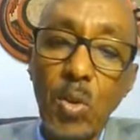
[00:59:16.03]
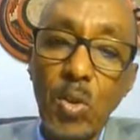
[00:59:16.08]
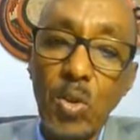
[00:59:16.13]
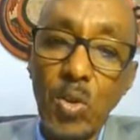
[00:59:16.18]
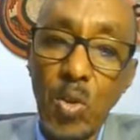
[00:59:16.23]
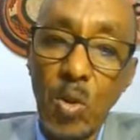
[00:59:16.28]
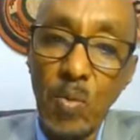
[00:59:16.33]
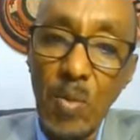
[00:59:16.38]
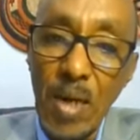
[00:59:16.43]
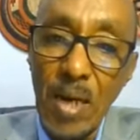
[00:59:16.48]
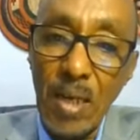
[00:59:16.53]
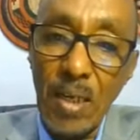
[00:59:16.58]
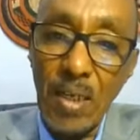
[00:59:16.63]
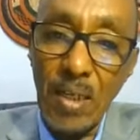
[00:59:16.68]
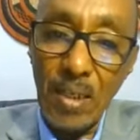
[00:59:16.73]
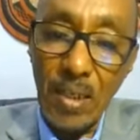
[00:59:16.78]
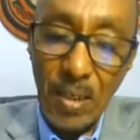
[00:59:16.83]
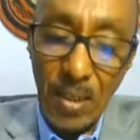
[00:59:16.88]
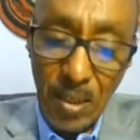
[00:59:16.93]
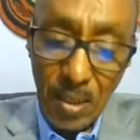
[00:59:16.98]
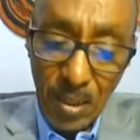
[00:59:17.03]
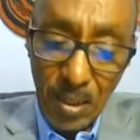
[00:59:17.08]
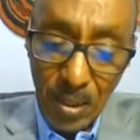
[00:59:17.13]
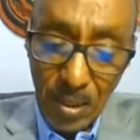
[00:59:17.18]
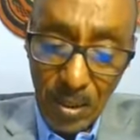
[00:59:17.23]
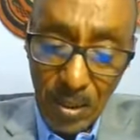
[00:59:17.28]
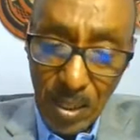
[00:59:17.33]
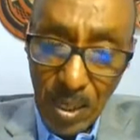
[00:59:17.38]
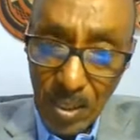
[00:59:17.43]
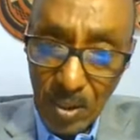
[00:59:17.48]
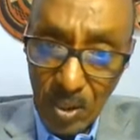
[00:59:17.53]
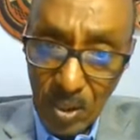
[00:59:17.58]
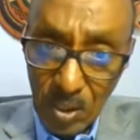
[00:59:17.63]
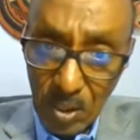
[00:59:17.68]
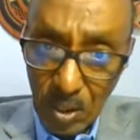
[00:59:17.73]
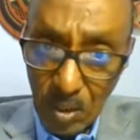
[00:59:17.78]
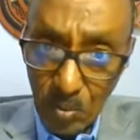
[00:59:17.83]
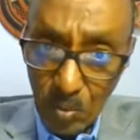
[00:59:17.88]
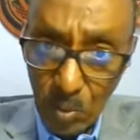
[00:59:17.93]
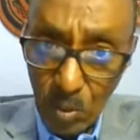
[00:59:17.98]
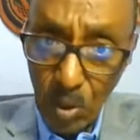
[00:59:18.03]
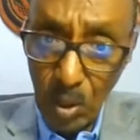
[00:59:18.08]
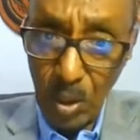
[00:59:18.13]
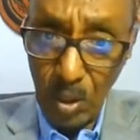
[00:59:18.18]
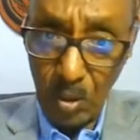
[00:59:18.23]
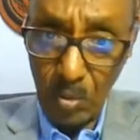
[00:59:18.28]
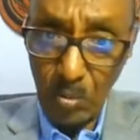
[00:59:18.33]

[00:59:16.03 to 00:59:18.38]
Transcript: was Somali National